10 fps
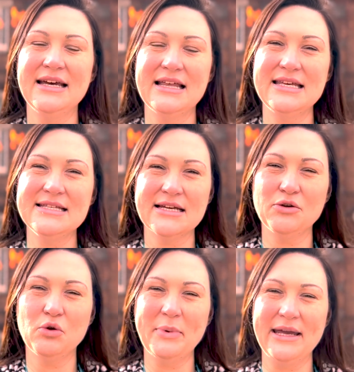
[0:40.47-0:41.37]
and these can
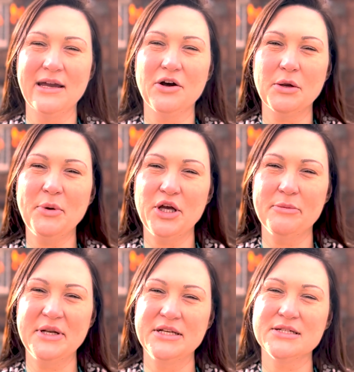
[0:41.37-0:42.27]
all be on a
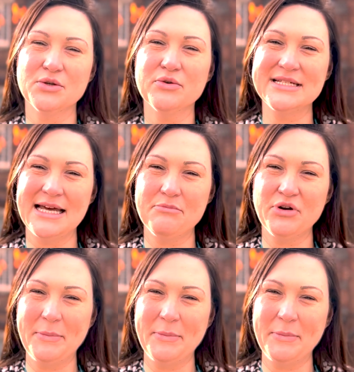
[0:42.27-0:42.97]
permanent or a temporary